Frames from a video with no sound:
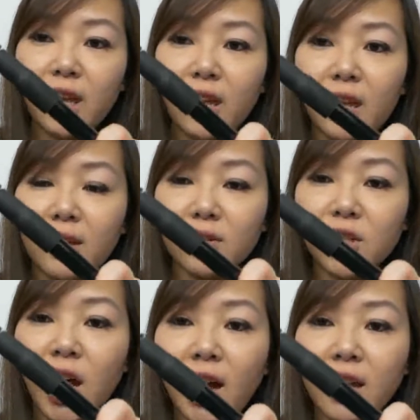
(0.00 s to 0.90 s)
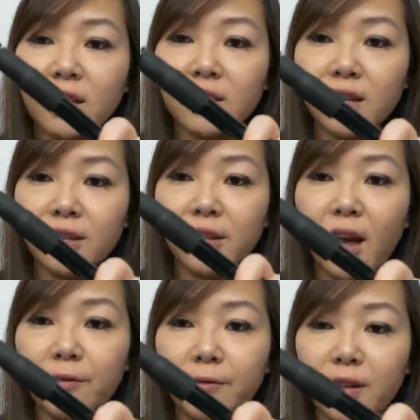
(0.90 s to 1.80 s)
and tight
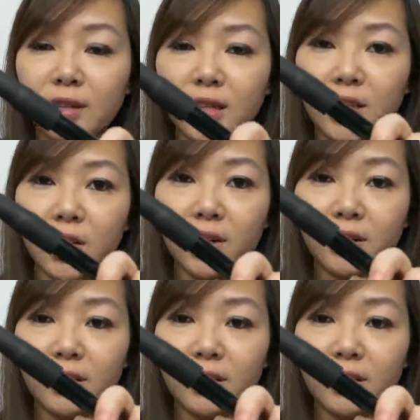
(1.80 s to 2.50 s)
enough in here.